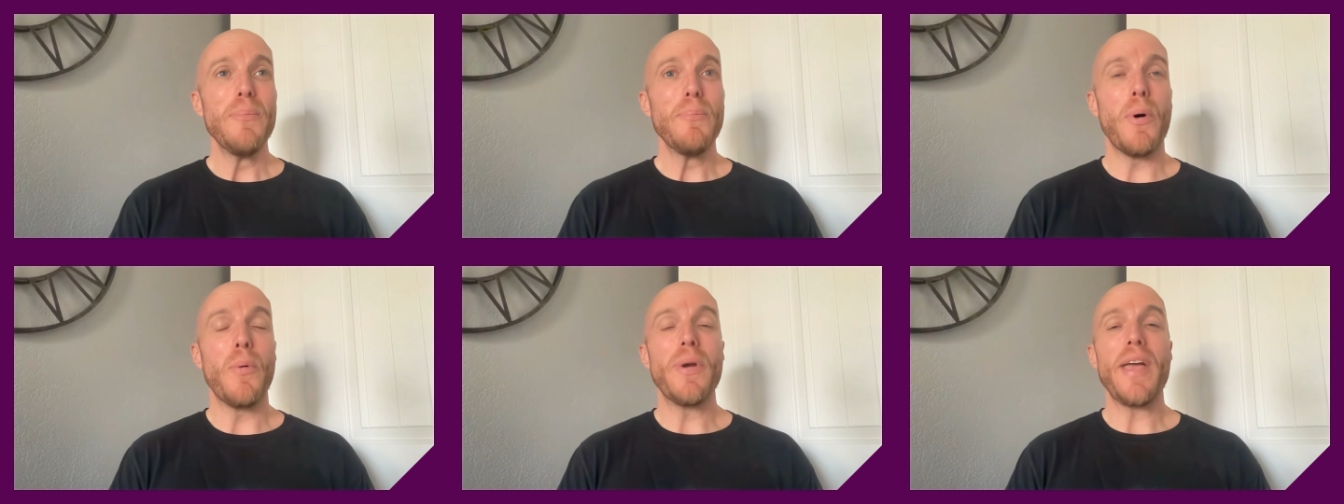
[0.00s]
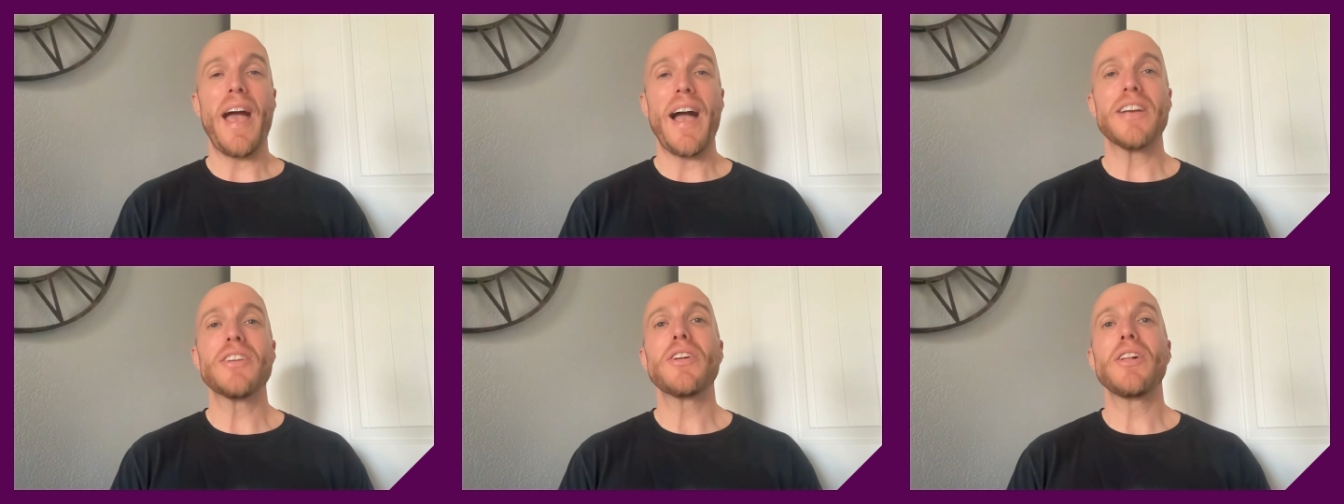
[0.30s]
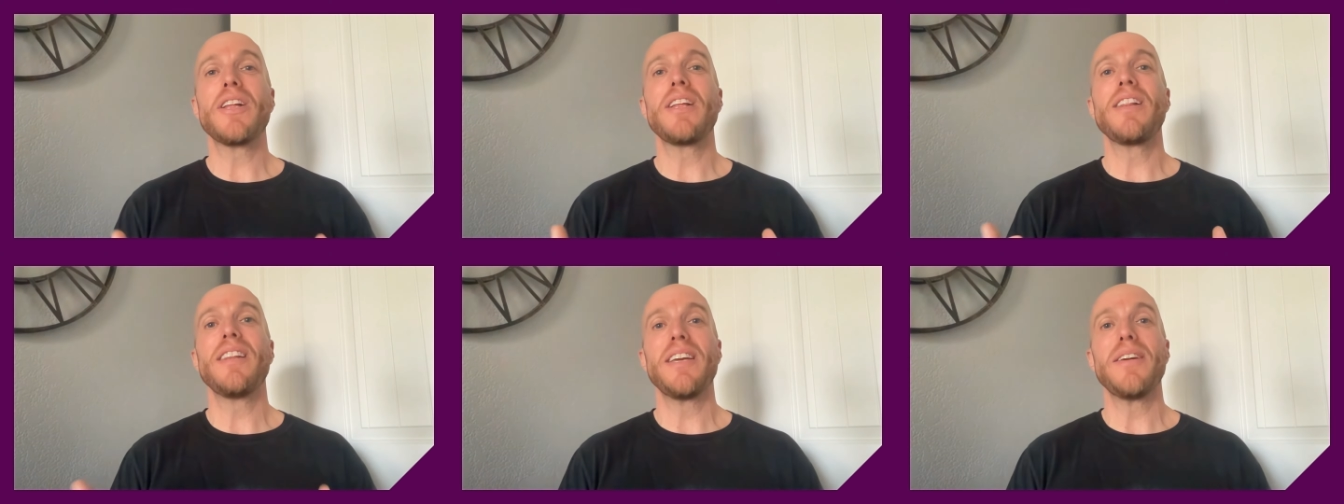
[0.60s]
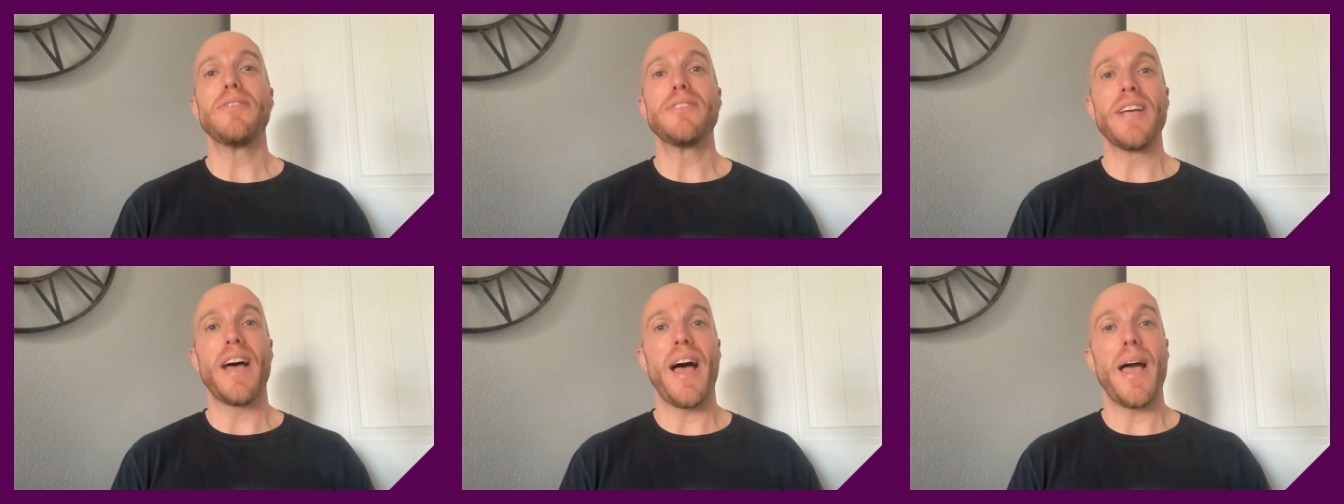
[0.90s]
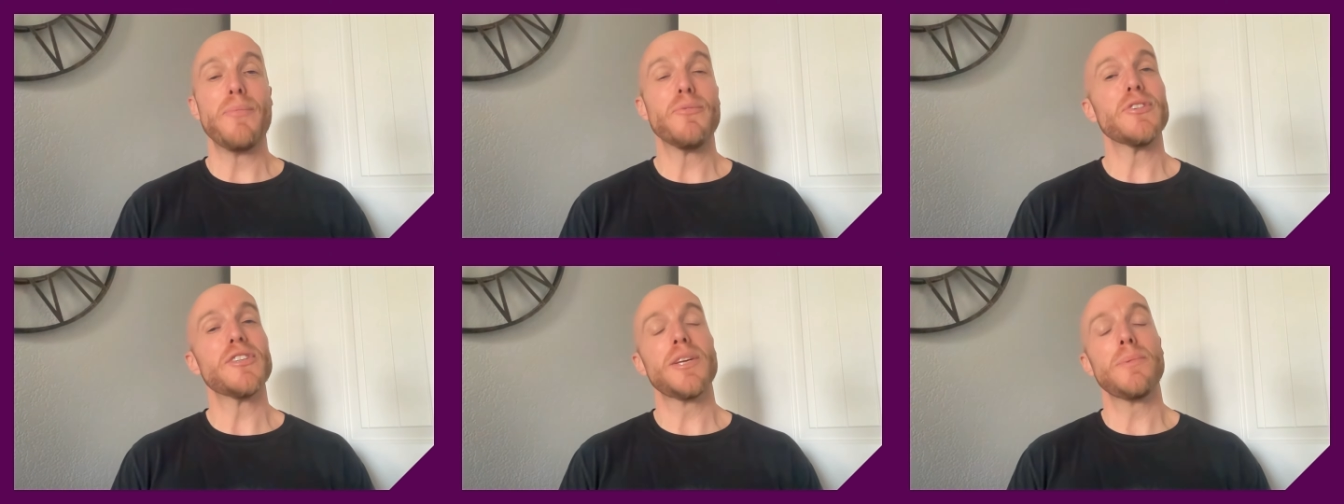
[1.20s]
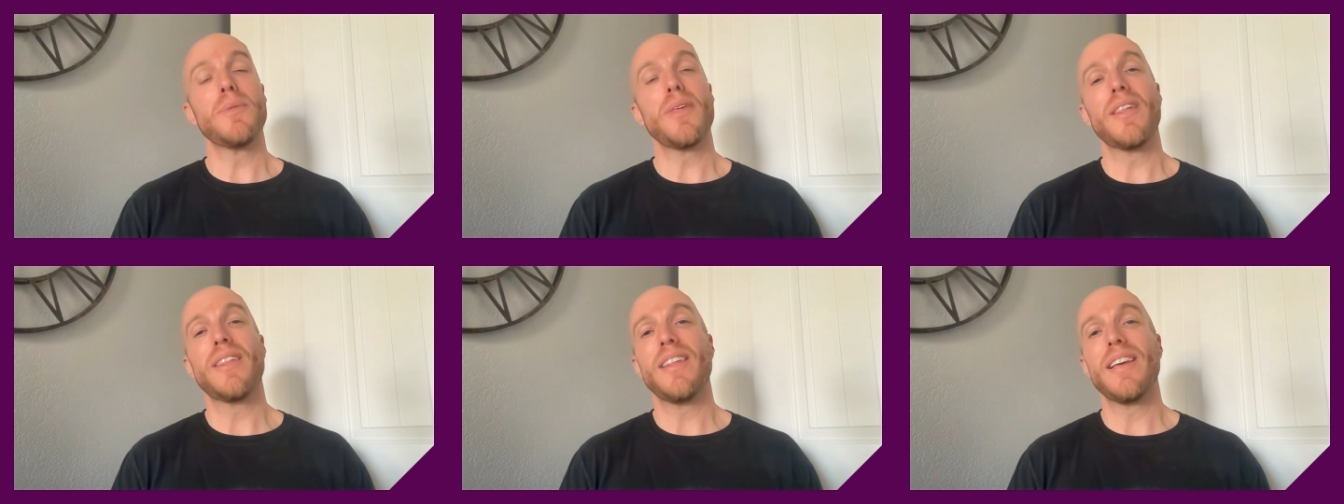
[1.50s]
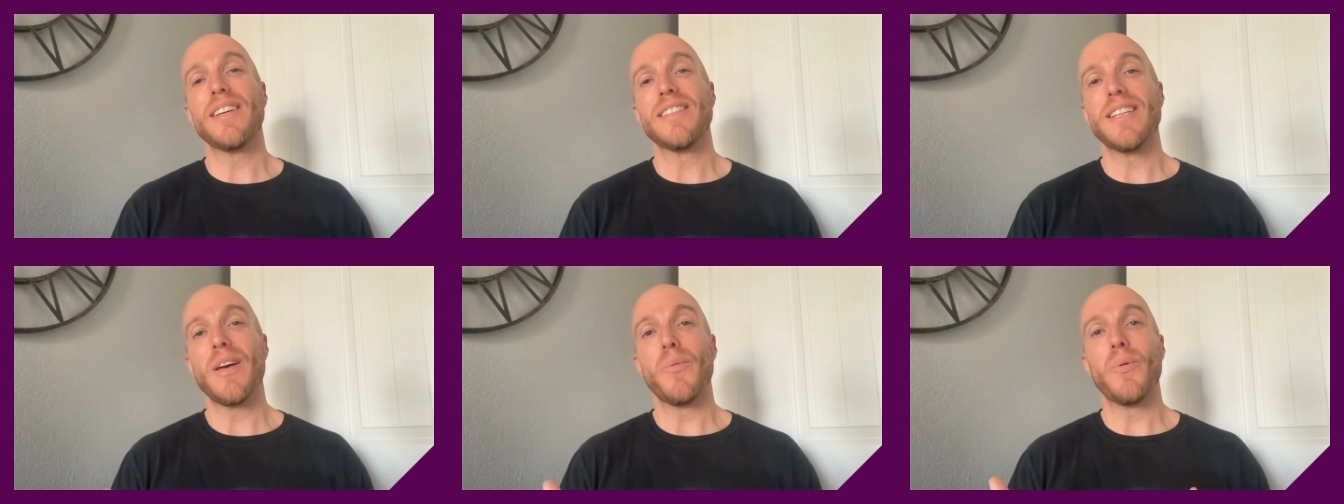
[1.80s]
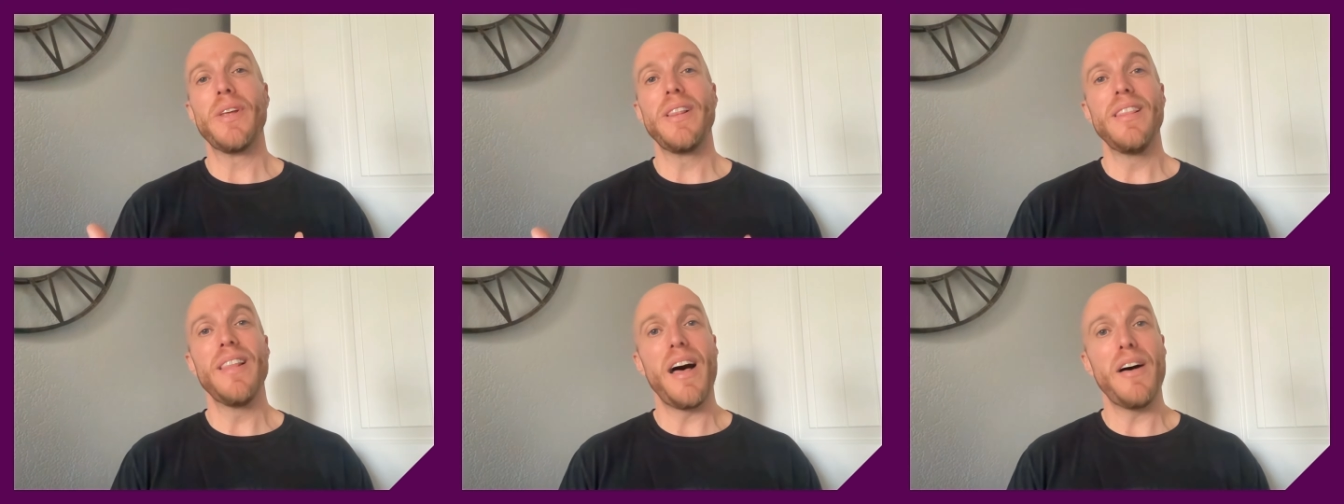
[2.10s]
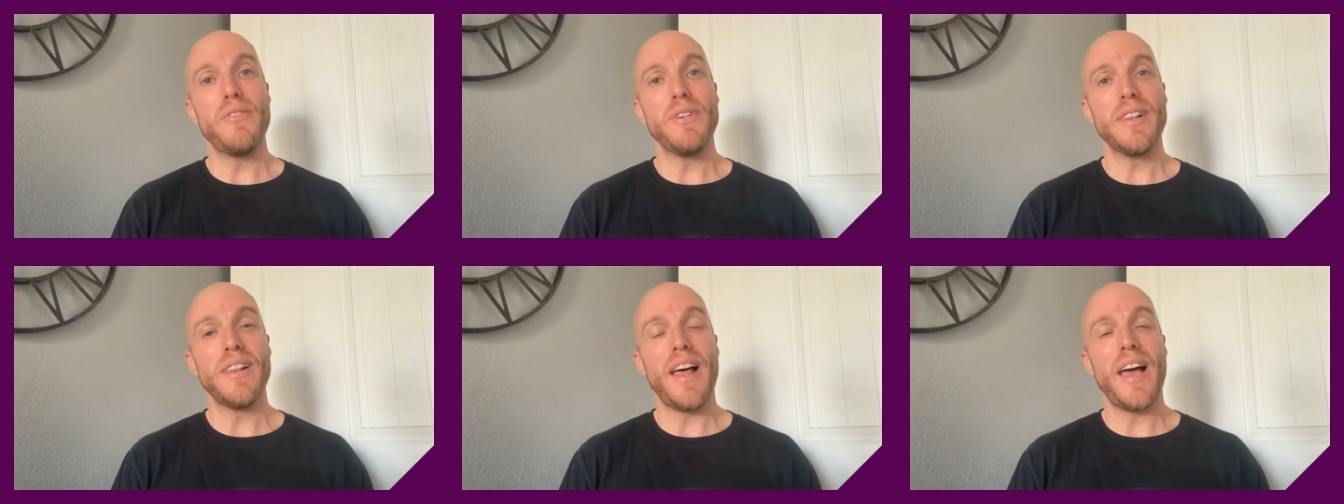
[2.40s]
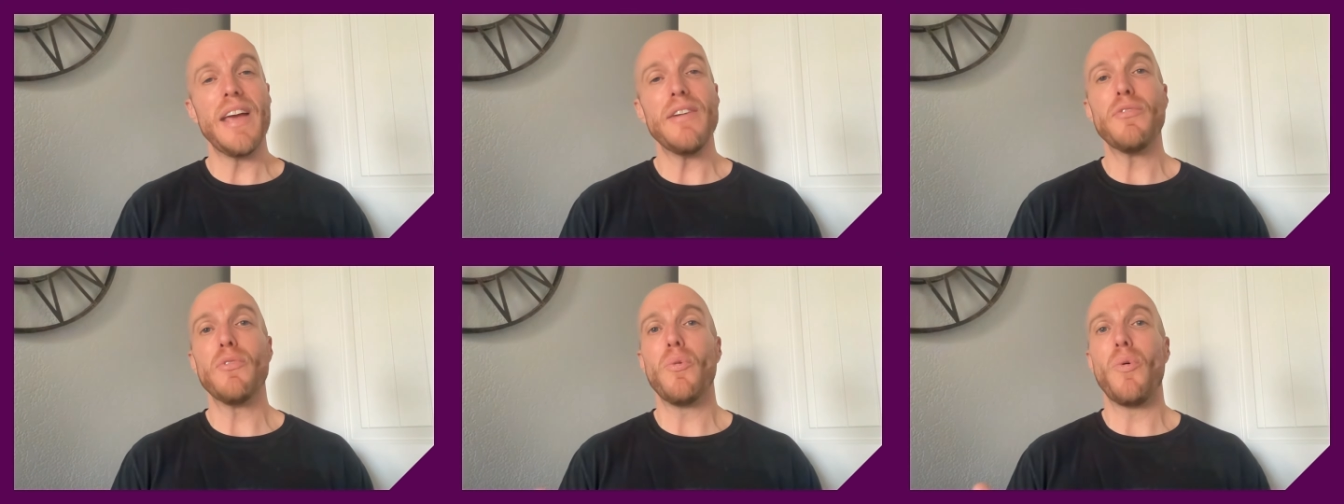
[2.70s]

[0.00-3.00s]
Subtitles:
but we actually leave time for some of the things that we love in life,